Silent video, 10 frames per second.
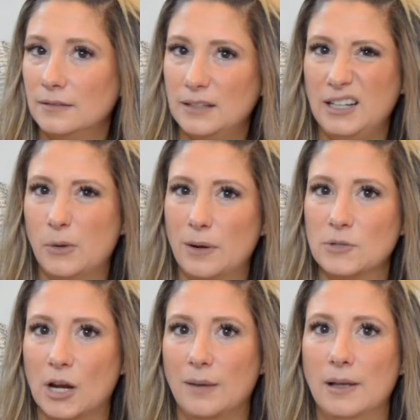You know what I'm
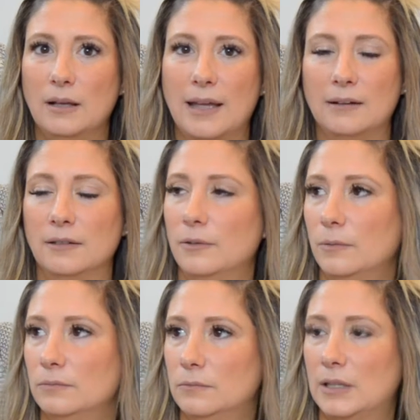talking about? I don't know
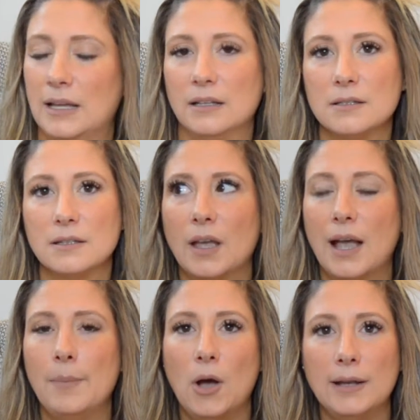what that is.
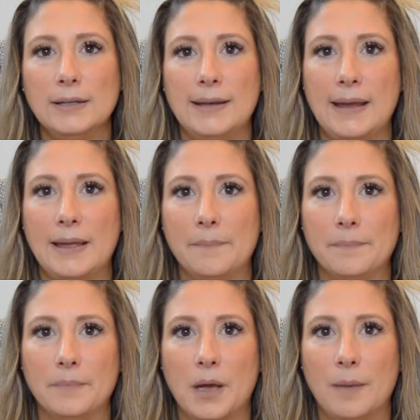I bought
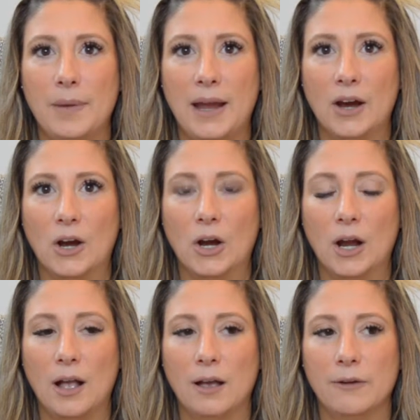him a pair
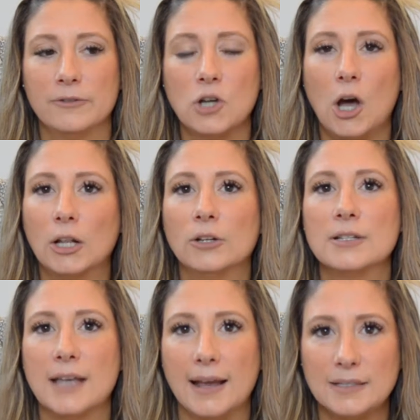of toddler size